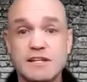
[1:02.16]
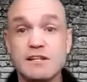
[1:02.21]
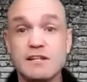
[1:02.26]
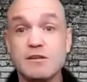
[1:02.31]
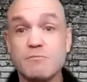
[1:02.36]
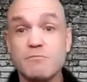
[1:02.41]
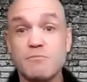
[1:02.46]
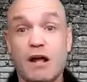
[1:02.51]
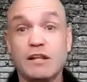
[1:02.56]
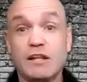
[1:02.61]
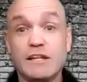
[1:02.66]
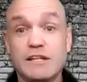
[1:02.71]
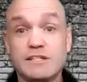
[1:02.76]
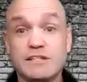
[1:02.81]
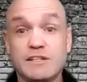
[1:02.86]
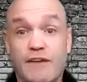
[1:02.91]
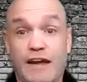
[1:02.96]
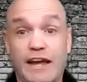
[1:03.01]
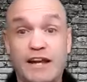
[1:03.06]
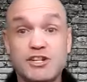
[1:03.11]
Send them a
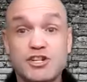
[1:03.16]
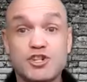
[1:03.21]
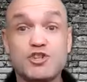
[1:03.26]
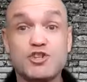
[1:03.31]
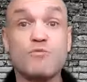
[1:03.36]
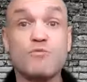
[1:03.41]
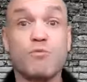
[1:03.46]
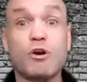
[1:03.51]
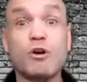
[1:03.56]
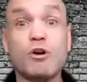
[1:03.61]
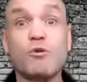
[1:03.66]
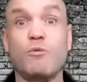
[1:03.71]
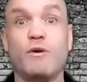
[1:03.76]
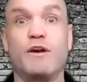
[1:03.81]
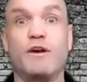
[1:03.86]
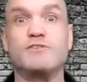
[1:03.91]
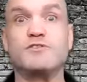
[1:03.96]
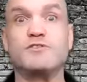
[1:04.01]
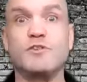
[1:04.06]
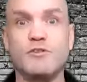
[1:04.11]
list of agents you've worked
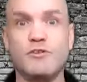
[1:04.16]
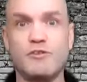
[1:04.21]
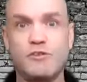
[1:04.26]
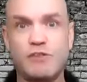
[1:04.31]
with so